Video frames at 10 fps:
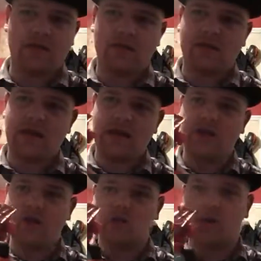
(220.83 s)
knee
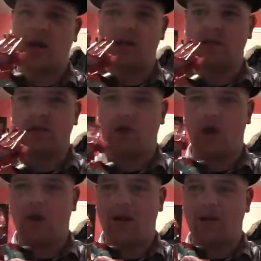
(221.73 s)
struts
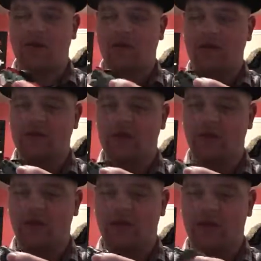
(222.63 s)
are actually faced
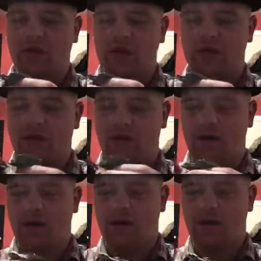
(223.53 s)
up, because you have it
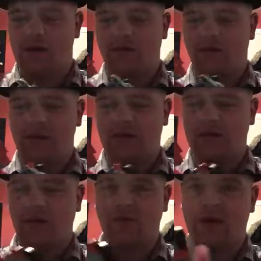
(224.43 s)
like this,
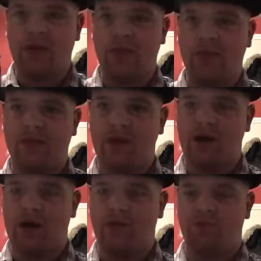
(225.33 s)
then
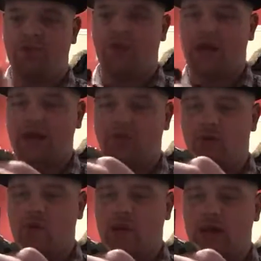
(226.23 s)
the legs
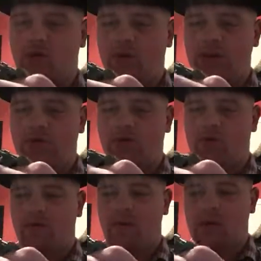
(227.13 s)
won't really go together
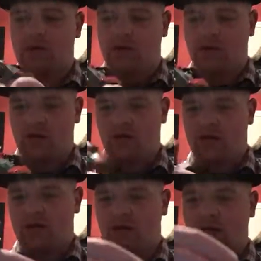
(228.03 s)
properly.
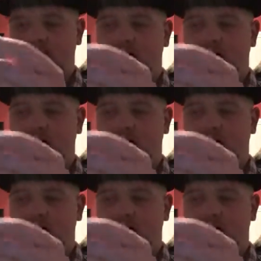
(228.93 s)
And